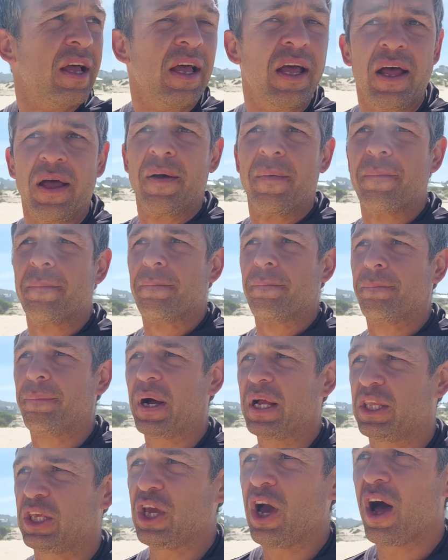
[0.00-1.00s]
But yeah, they
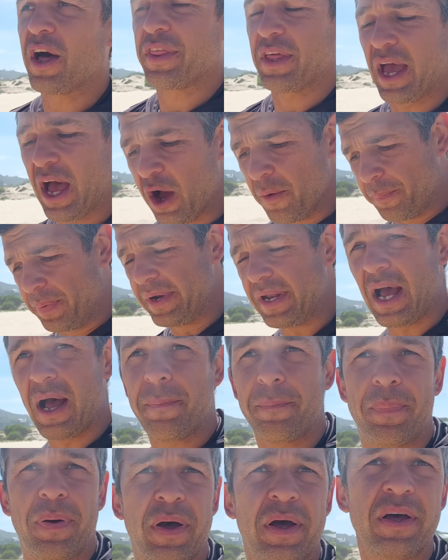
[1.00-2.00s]
opened up
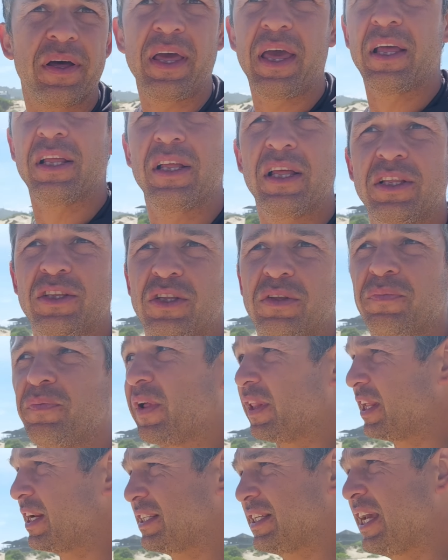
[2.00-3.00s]
Wilderness
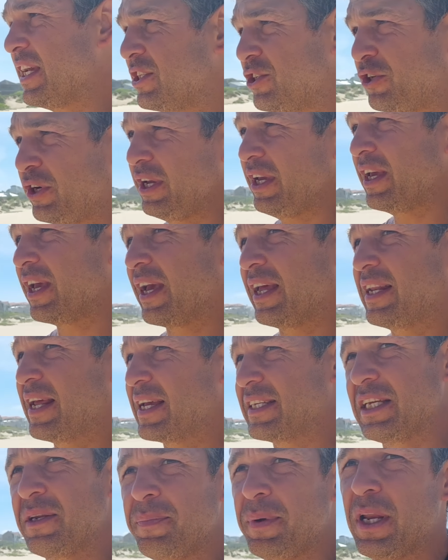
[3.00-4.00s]
Estuary. It hasn't been
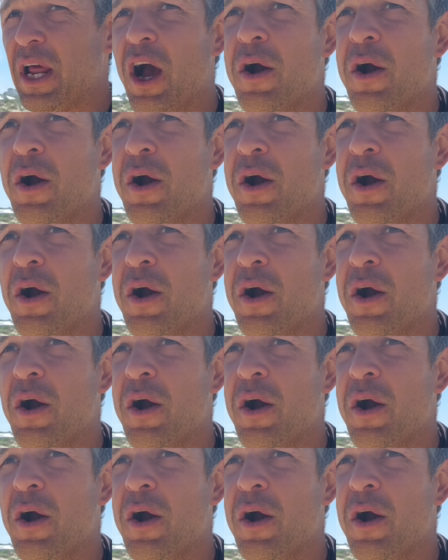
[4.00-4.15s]
open for a